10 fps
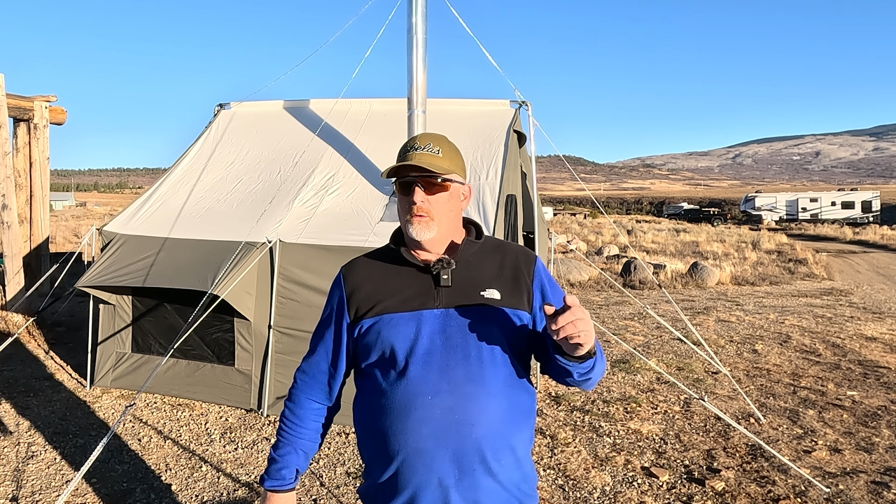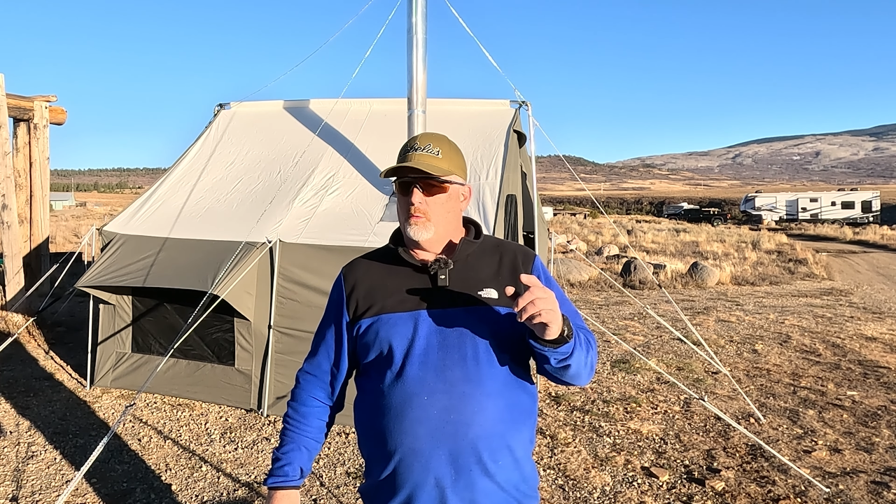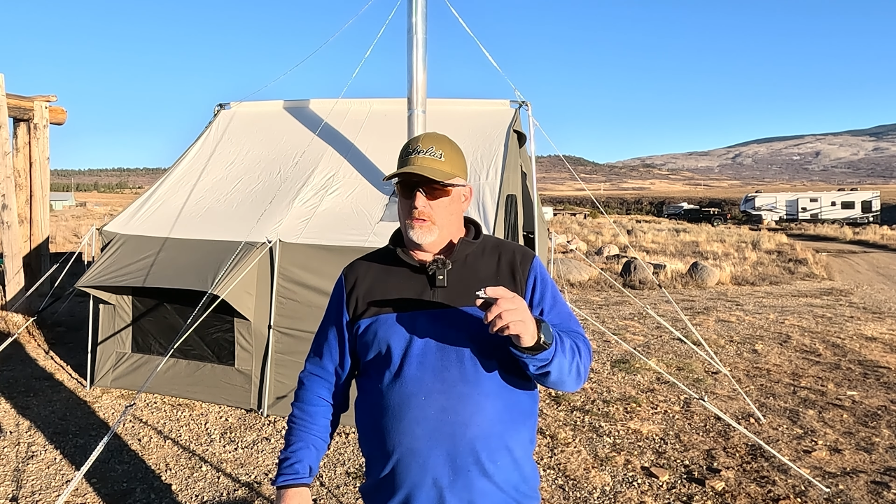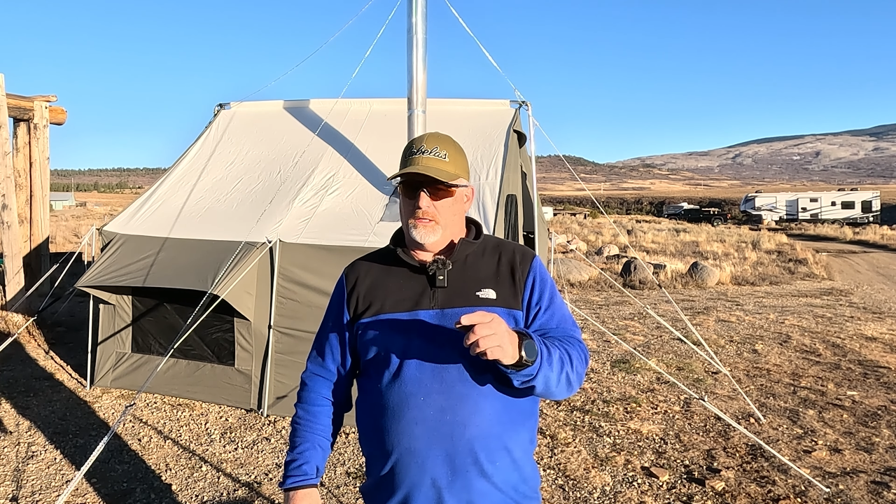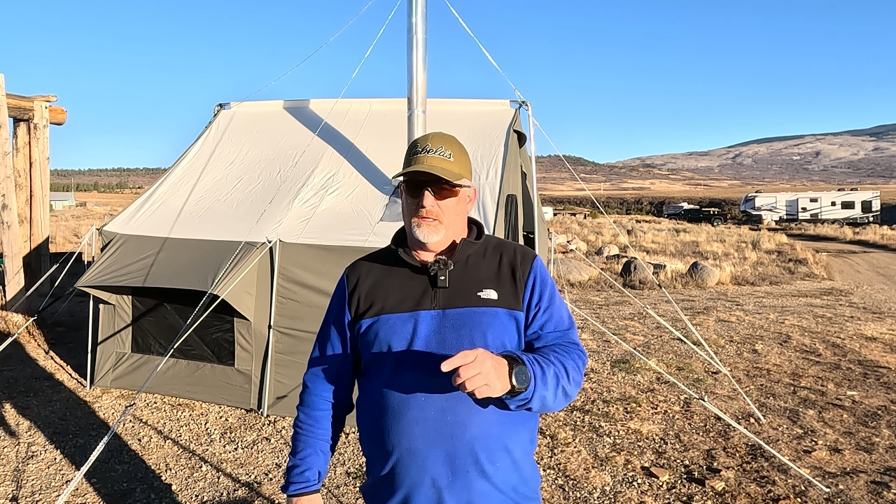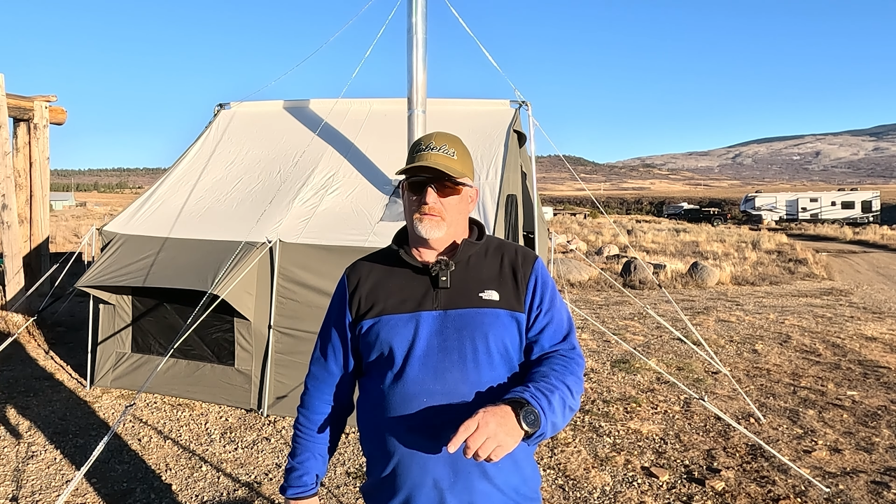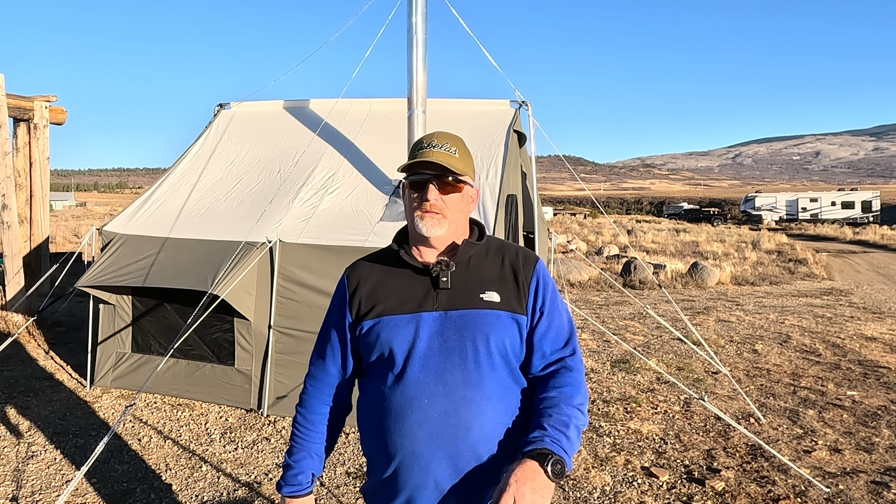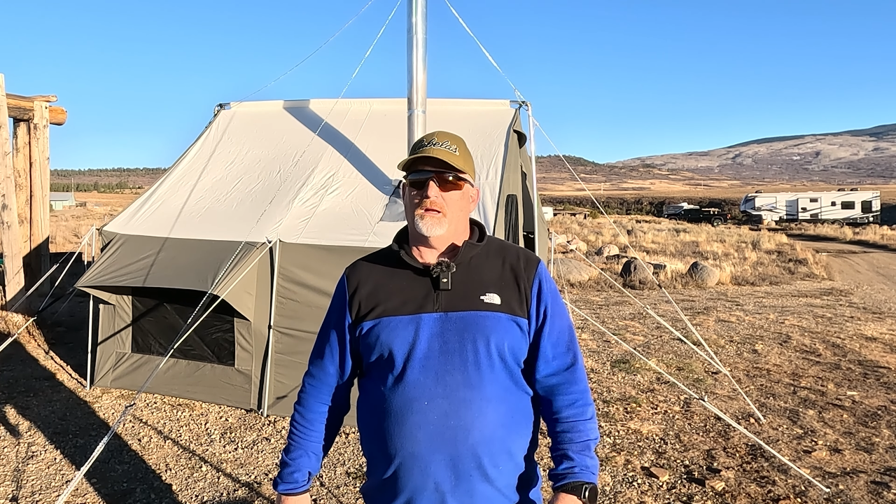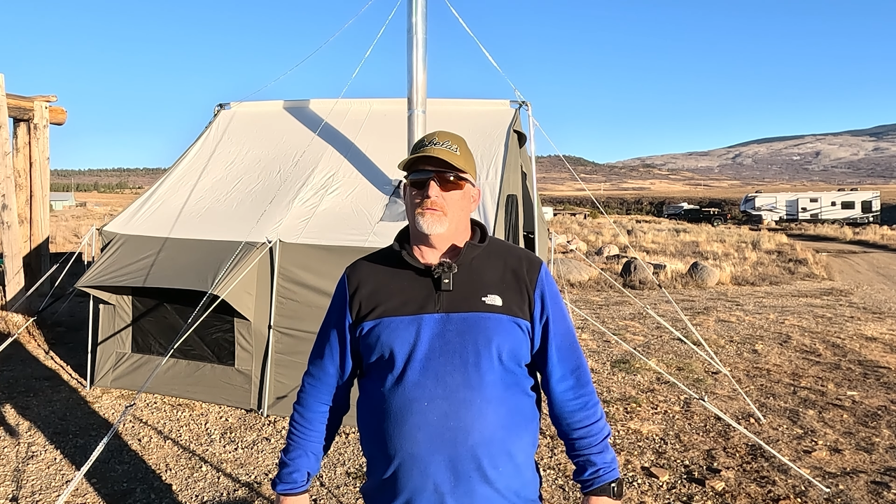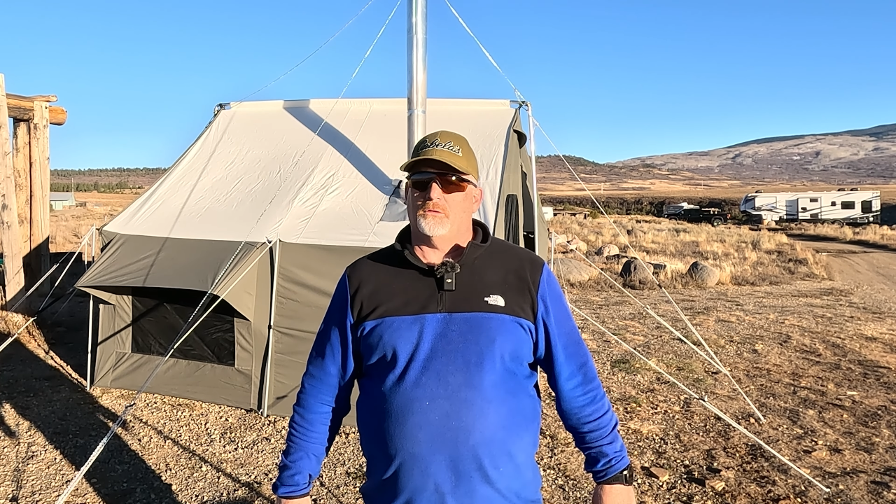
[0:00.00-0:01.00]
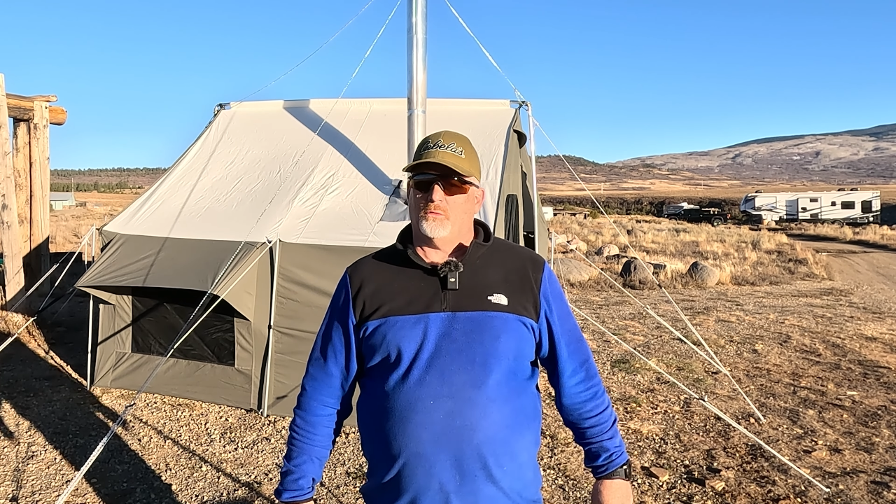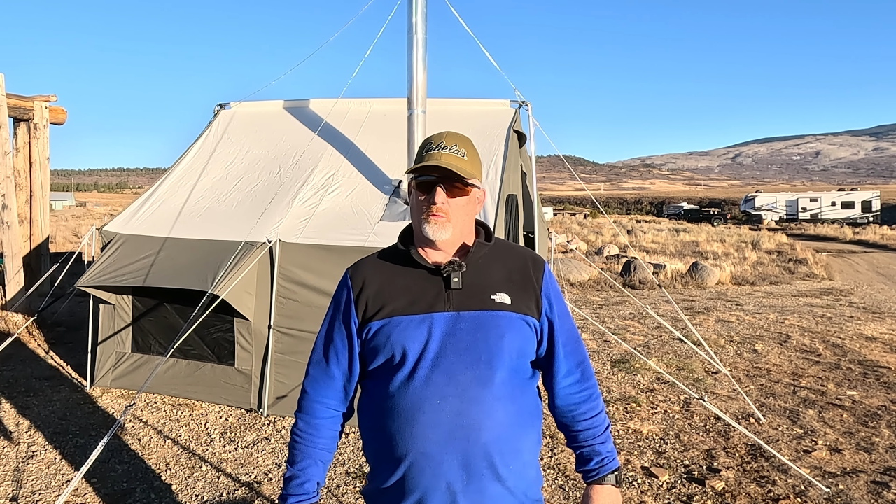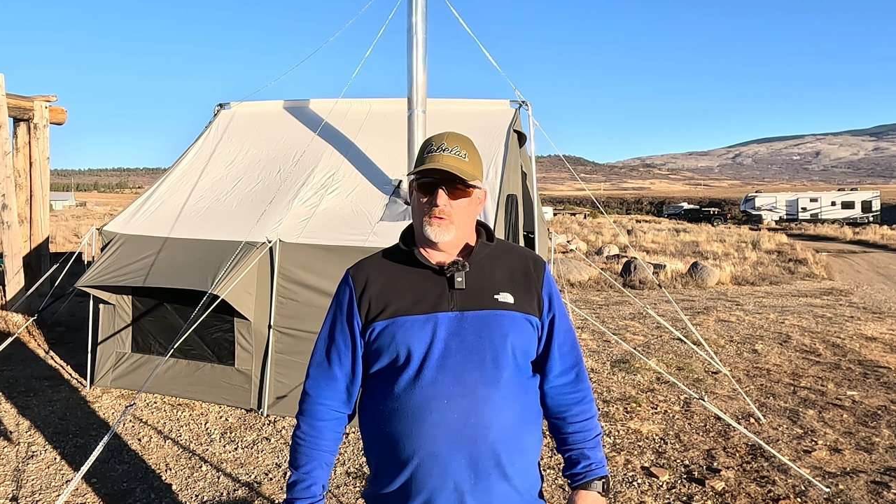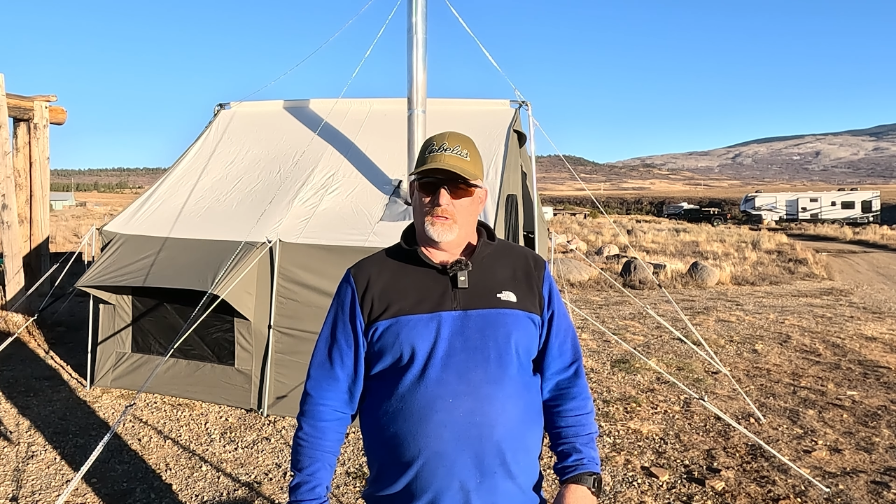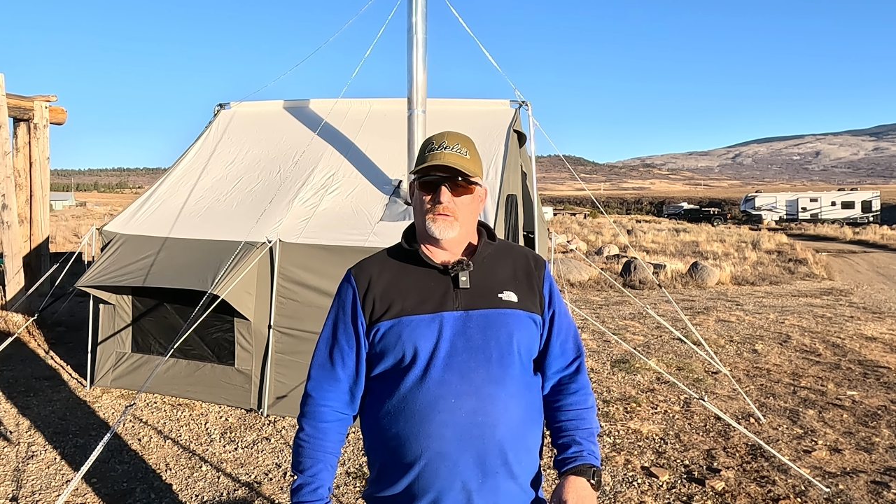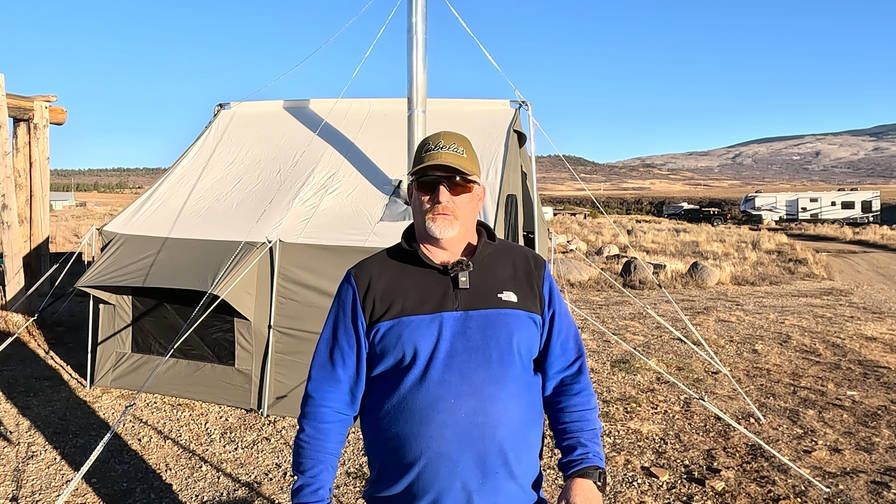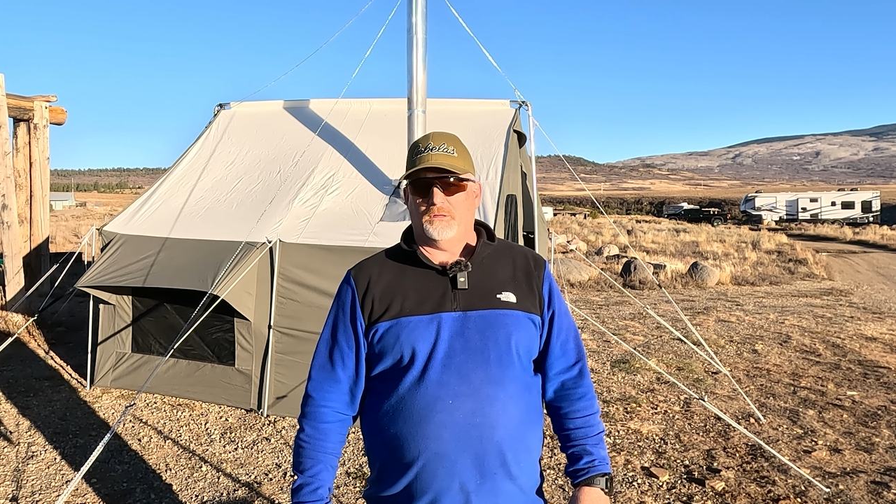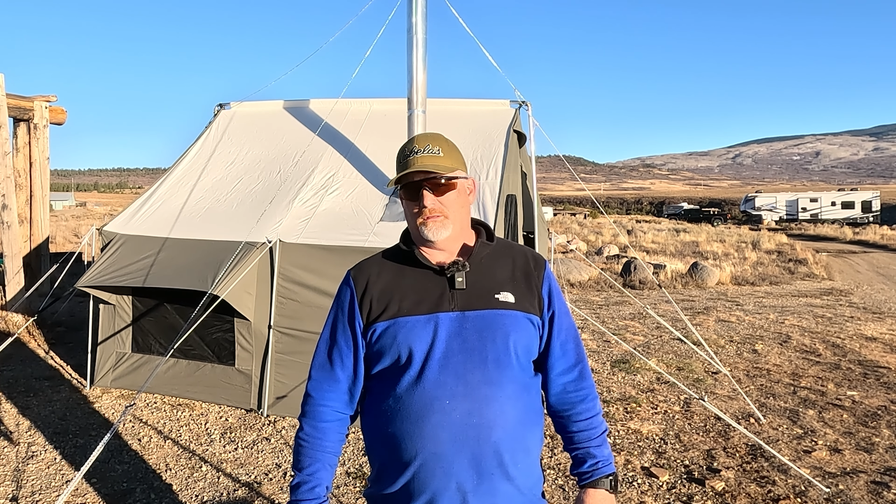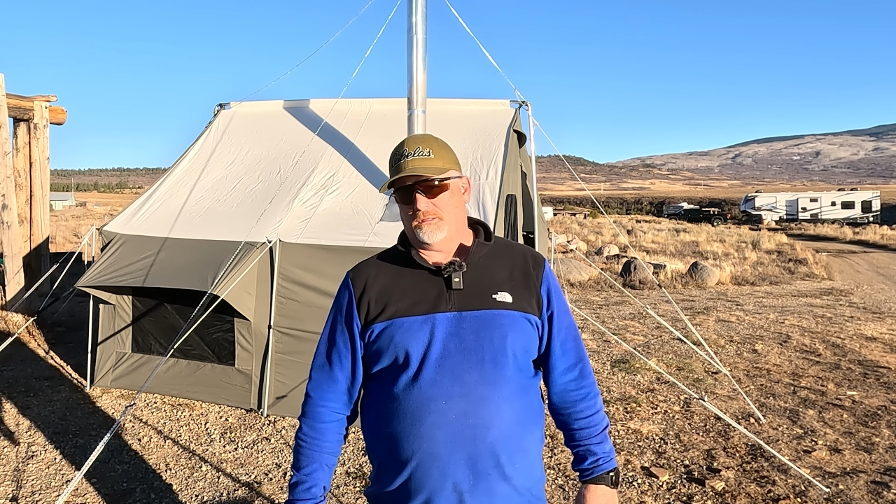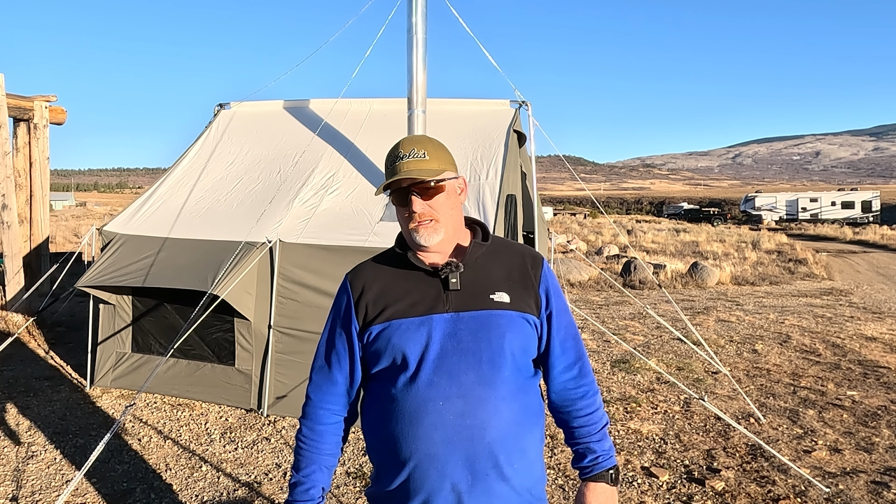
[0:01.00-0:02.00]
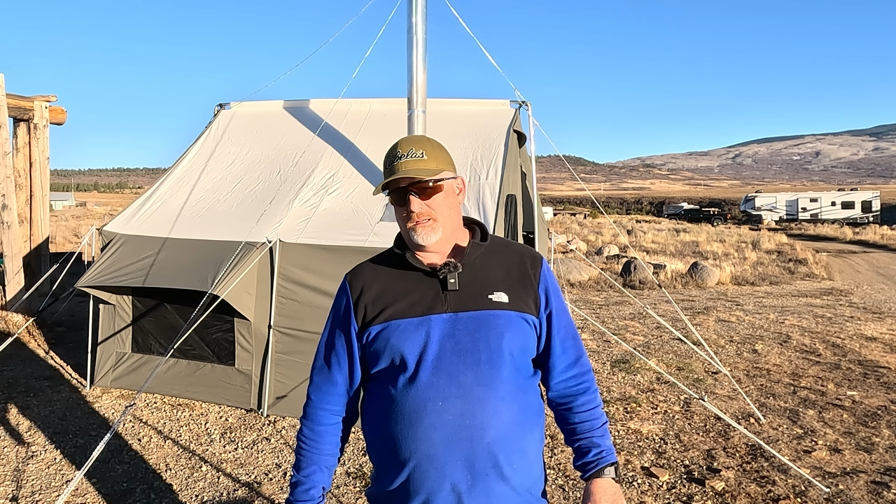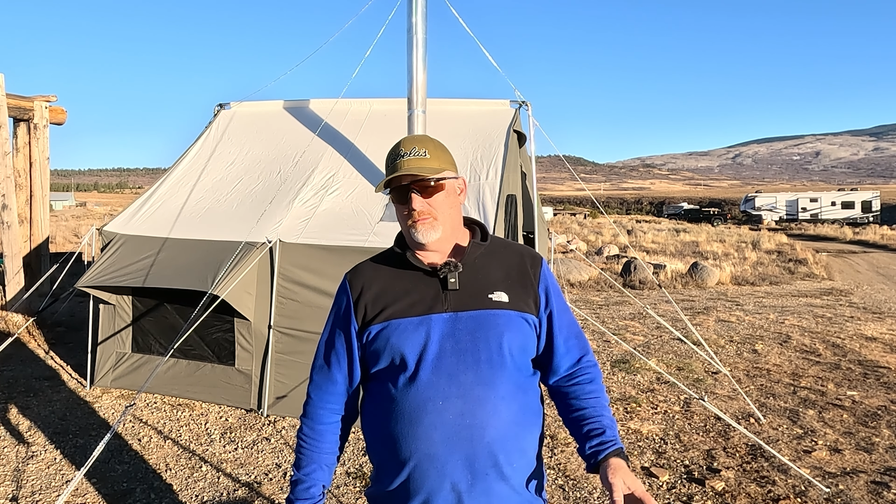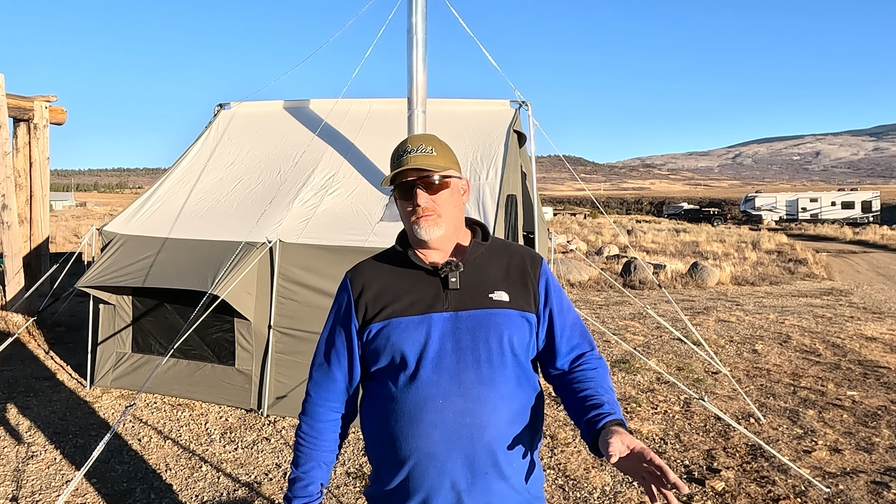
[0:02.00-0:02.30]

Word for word: when it gets down to 20 degrees at night,